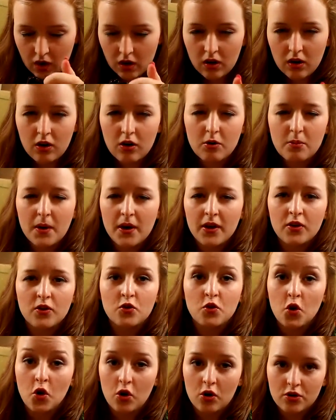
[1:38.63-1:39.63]
Oh my
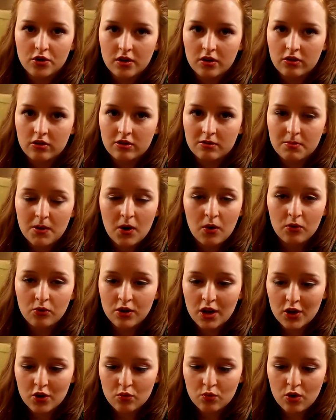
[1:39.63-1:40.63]
god, it smells
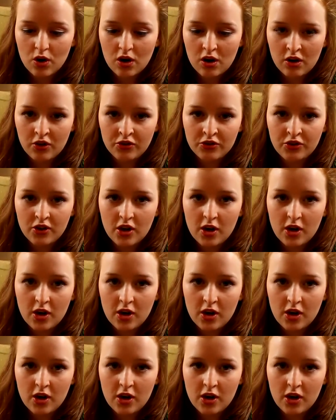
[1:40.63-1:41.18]
like grass.